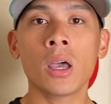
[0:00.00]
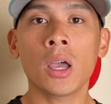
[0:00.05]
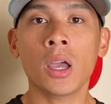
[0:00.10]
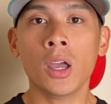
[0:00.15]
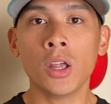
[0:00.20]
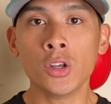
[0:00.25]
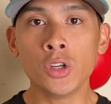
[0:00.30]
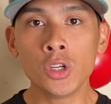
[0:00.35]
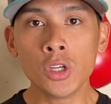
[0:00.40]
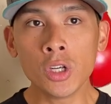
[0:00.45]

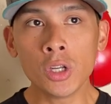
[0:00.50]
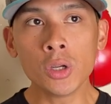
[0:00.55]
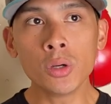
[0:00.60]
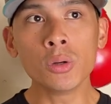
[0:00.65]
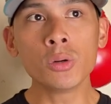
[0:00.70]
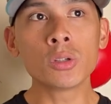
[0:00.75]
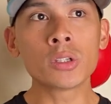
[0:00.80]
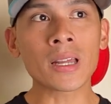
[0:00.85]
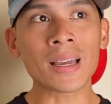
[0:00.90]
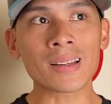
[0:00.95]
new
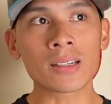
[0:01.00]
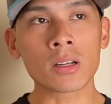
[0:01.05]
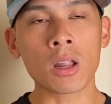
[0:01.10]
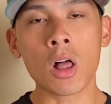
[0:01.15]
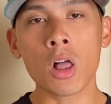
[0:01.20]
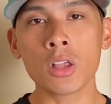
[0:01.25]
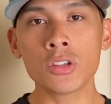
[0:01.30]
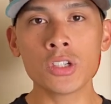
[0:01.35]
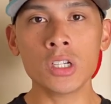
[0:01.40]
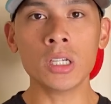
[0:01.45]

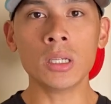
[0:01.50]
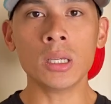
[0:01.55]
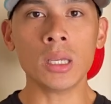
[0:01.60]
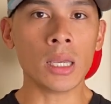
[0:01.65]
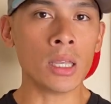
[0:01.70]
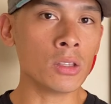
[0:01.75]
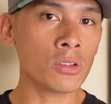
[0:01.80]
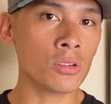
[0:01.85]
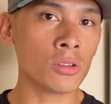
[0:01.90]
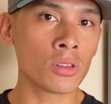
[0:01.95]
technology
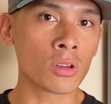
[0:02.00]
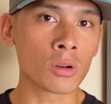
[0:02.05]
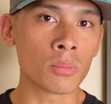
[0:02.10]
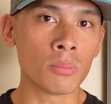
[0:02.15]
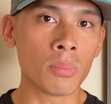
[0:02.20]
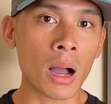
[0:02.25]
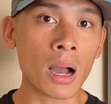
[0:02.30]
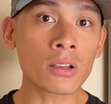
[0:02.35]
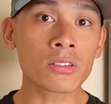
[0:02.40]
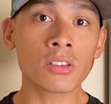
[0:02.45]
into their
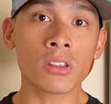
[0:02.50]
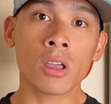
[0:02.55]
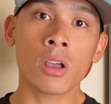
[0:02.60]
boxing